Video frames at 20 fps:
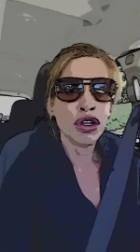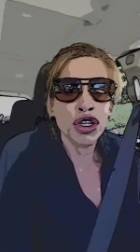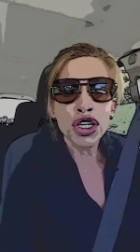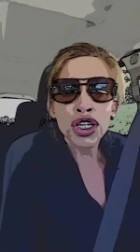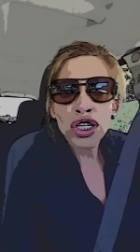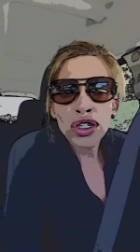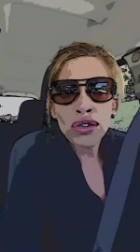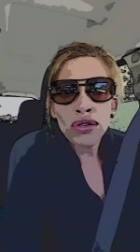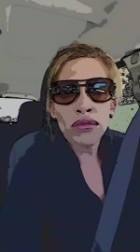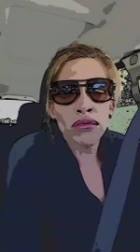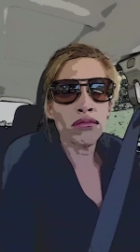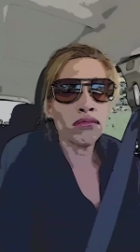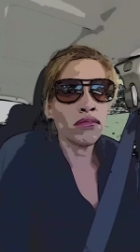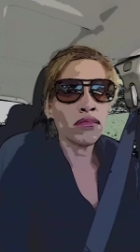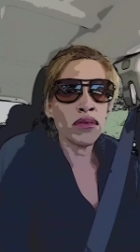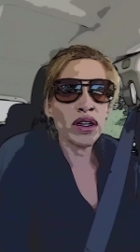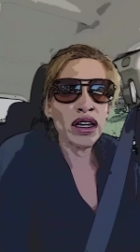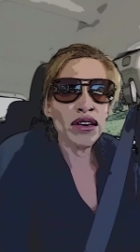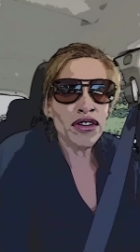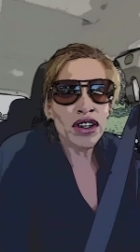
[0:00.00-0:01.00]
You,
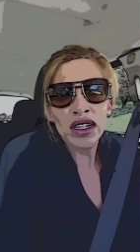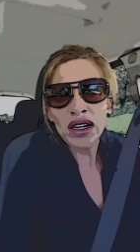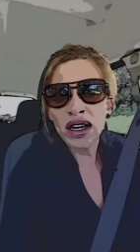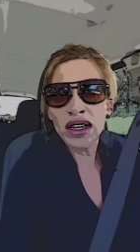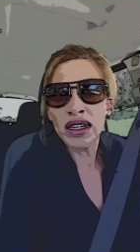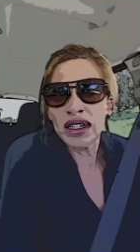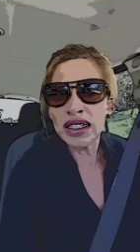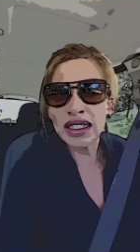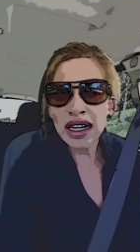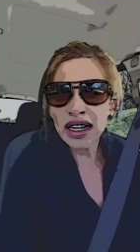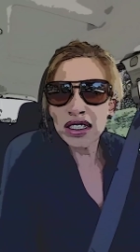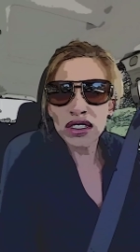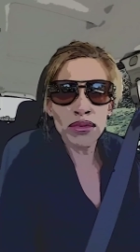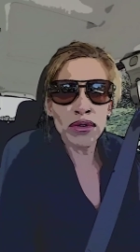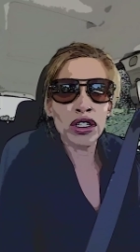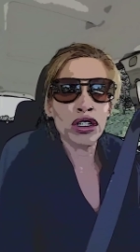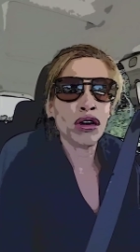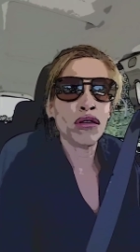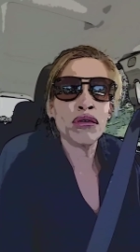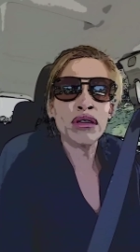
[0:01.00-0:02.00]
even on the days
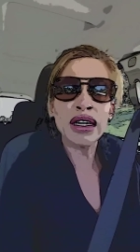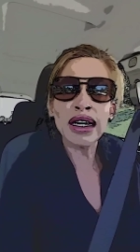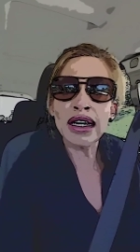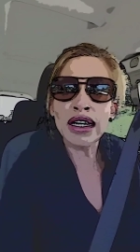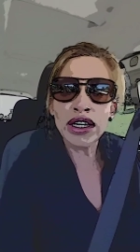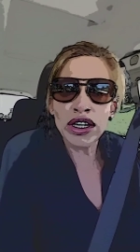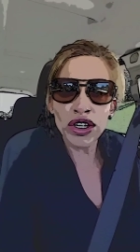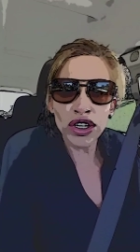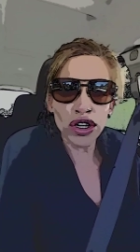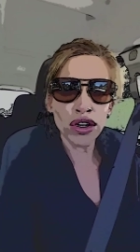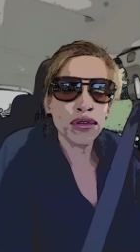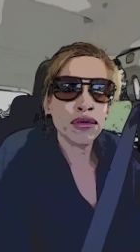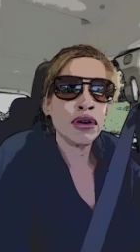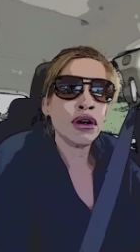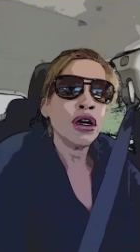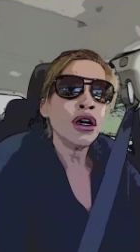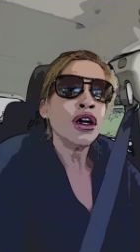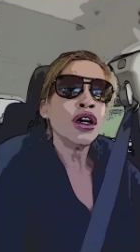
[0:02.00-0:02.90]
when you don't think you do.